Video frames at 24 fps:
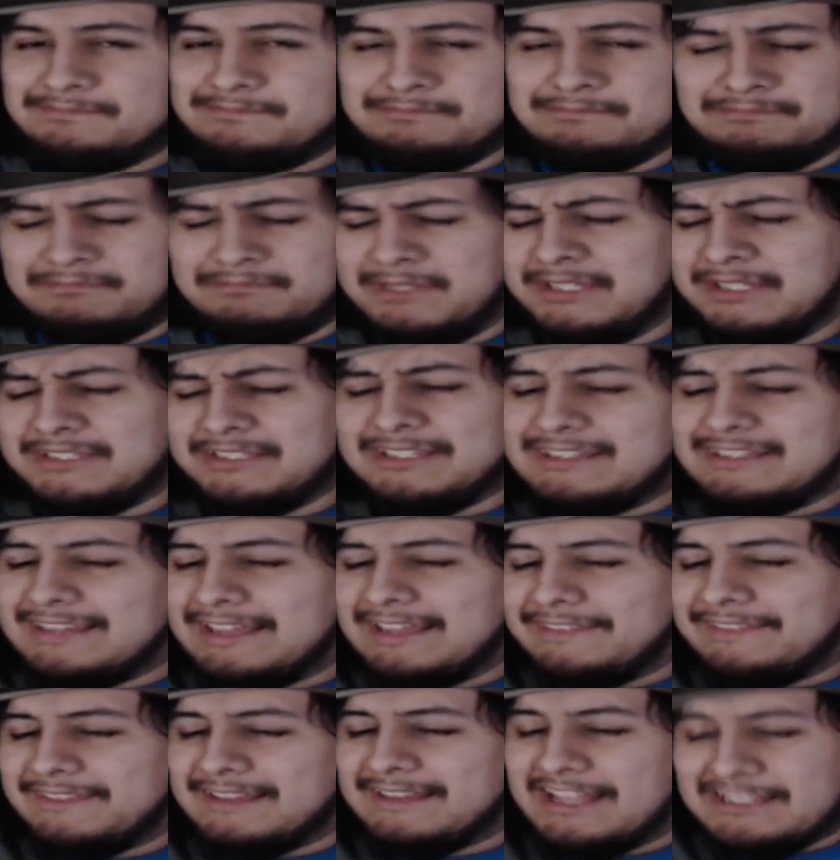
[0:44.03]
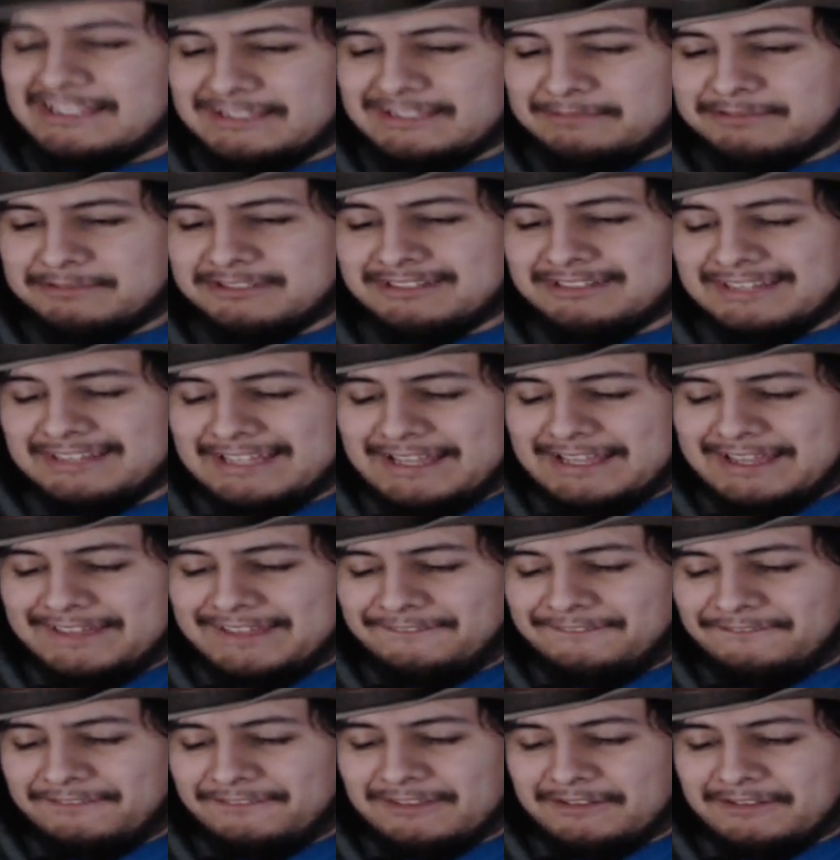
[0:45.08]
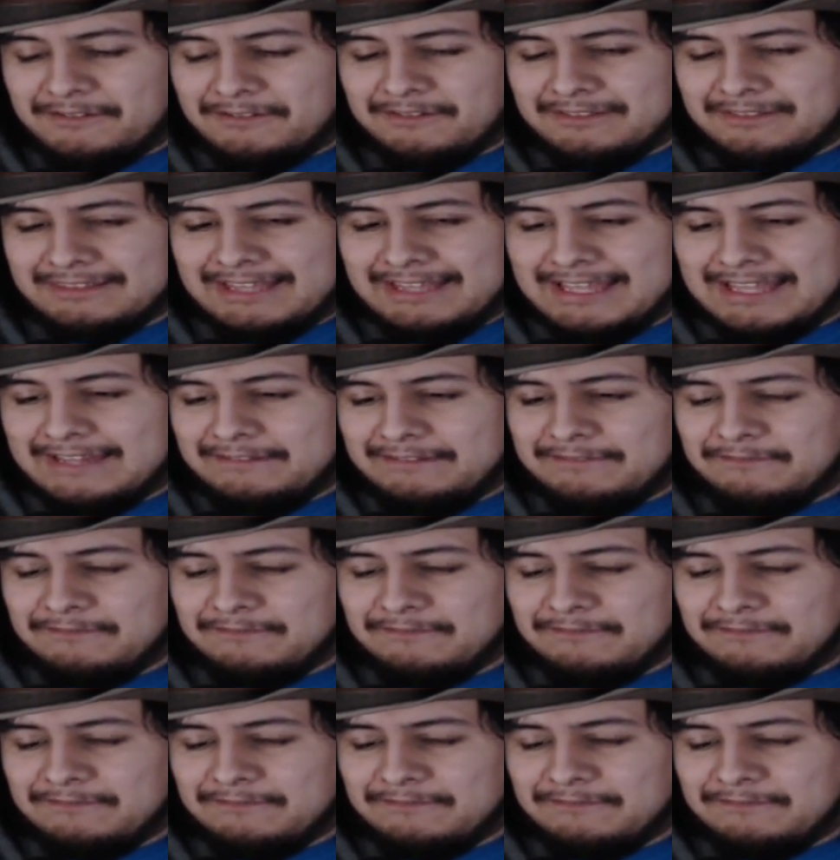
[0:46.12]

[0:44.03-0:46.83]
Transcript: Because the last episode left